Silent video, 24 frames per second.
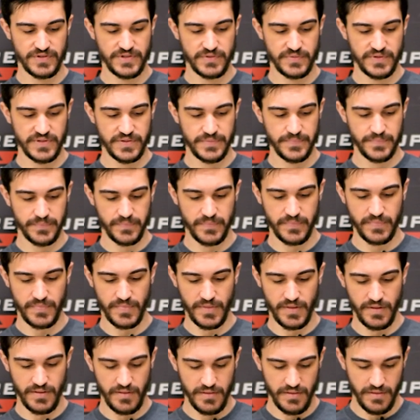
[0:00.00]
to it,
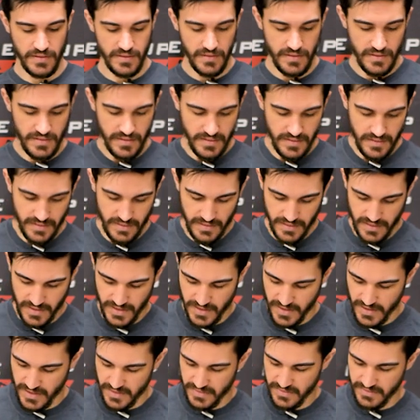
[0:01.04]

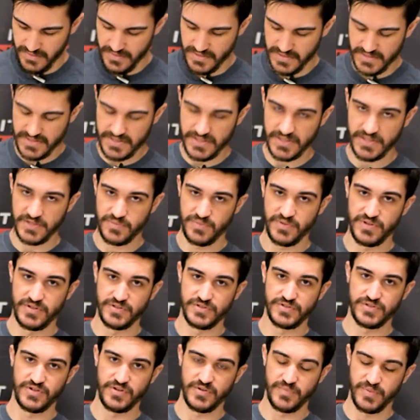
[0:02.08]
and the 6-pin
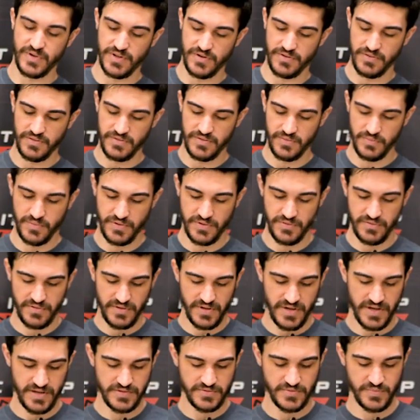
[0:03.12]
truck pedal,
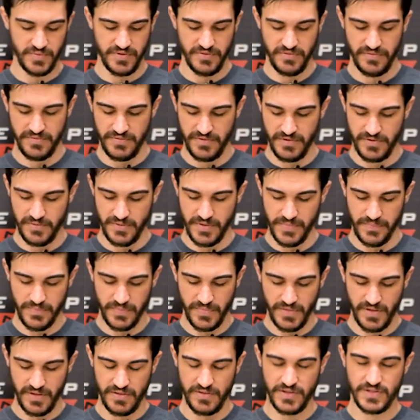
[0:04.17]
as we refer to it.
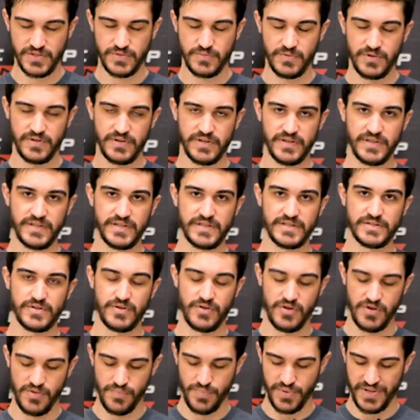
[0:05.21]
This one is
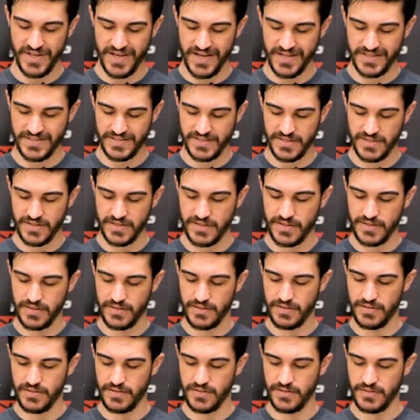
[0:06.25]
all plastic,
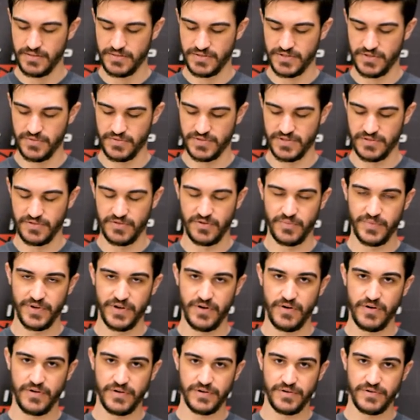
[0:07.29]
so it's a little bit
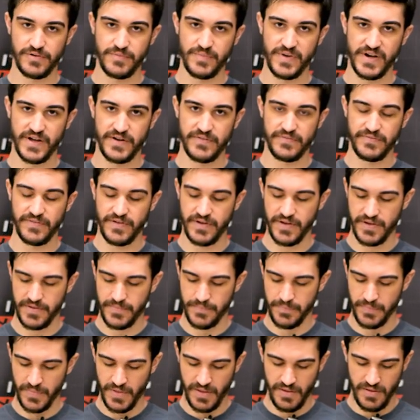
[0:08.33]
harder to modify,
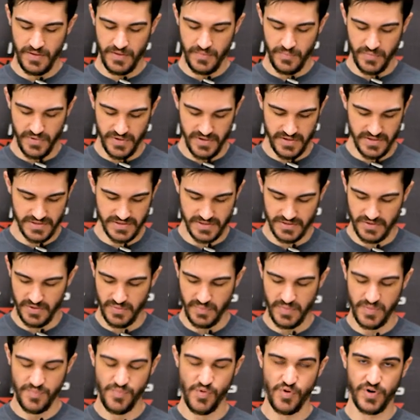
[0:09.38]
but it is a little
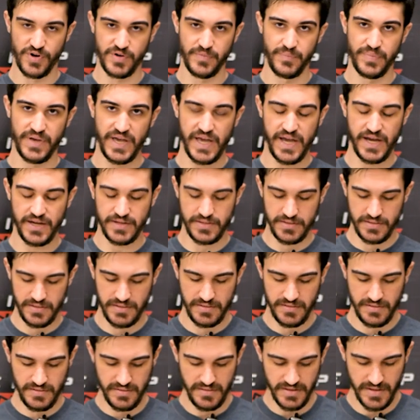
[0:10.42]
bit more compact
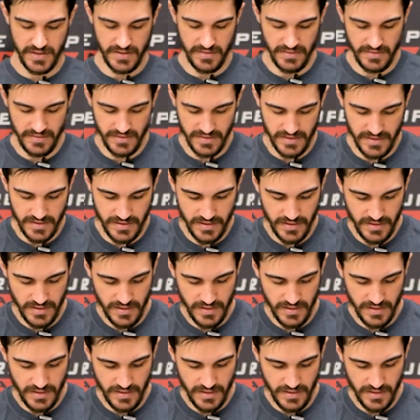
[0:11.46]
than the